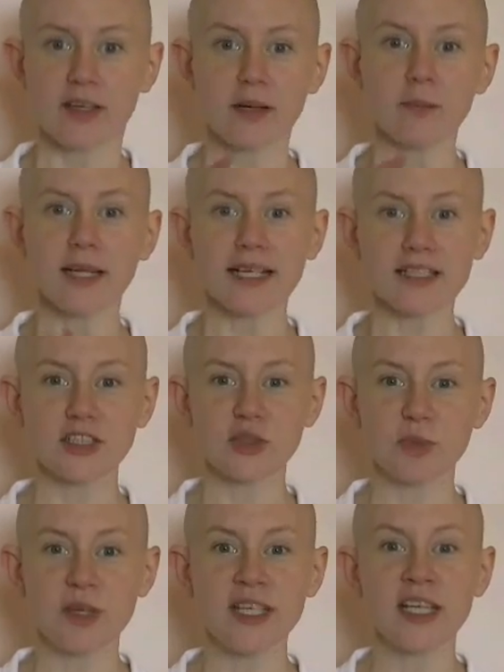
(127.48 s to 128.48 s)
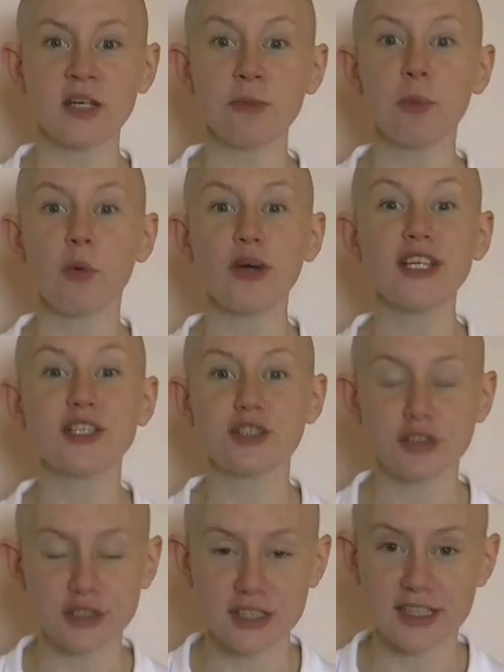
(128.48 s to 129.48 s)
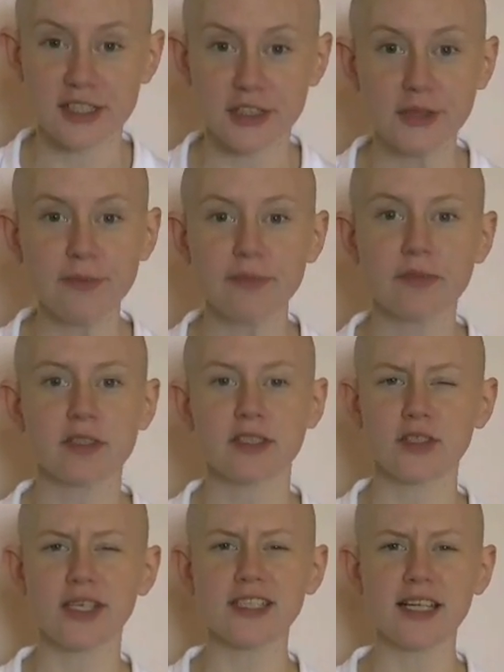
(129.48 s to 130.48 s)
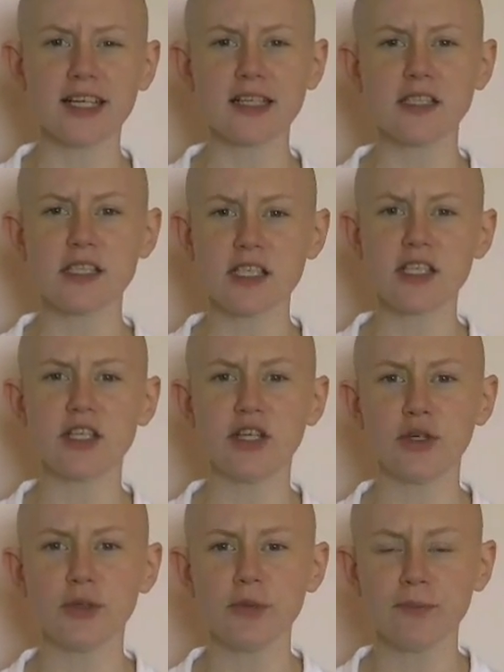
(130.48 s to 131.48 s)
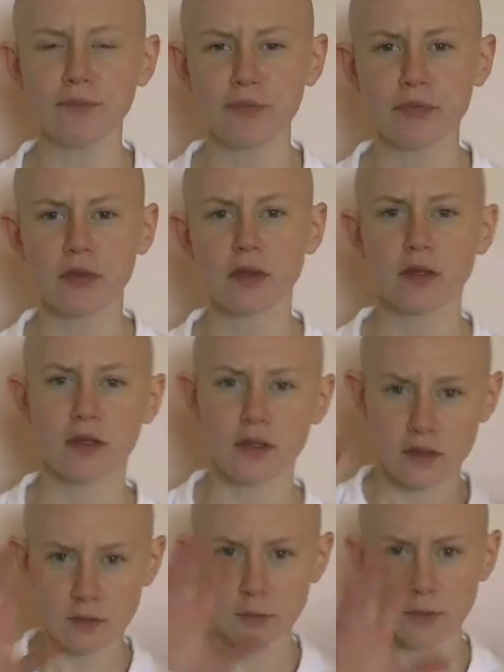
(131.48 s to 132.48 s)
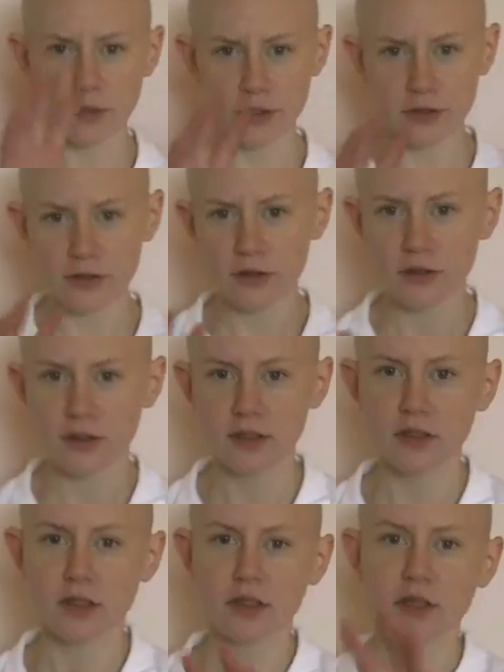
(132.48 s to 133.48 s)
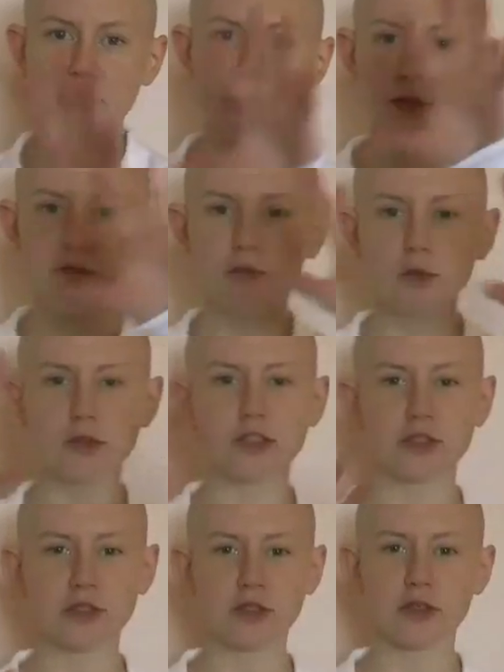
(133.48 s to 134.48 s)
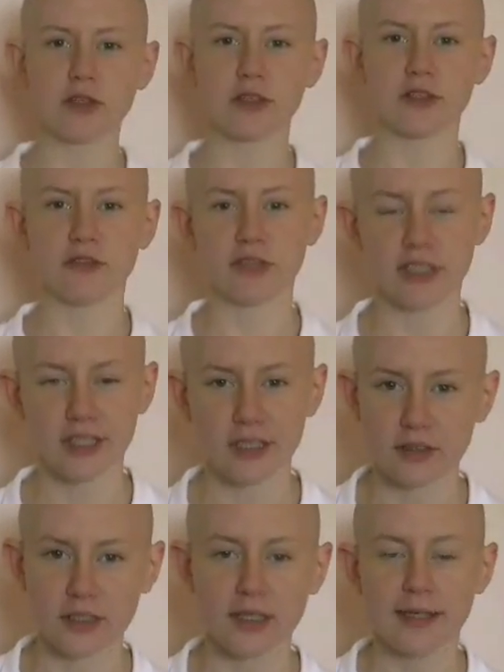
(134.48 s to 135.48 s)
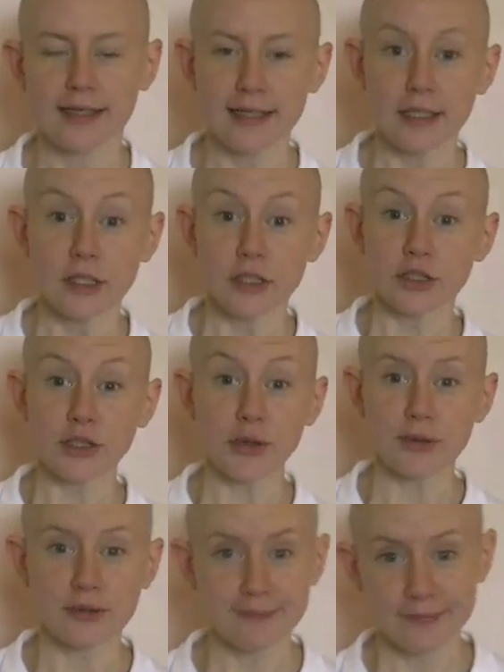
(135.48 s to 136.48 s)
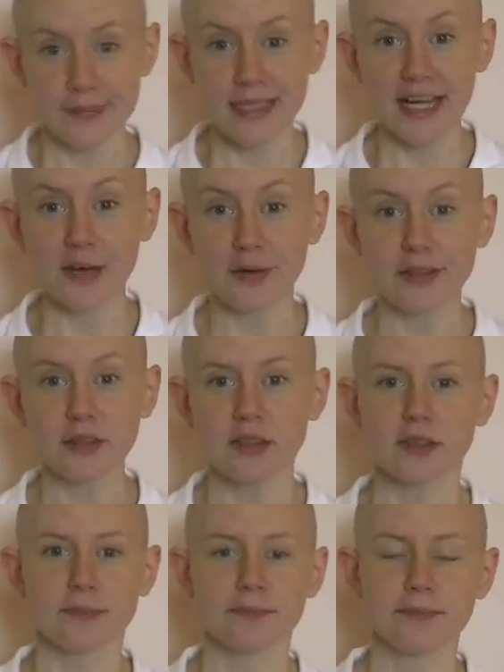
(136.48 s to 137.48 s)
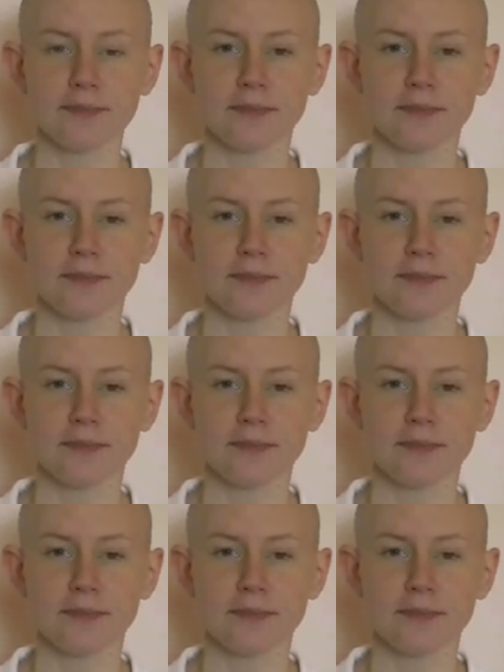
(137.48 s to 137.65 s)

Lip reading: I'm like speaking pointers here, so as I continue, we're going full circle over here. So Terence,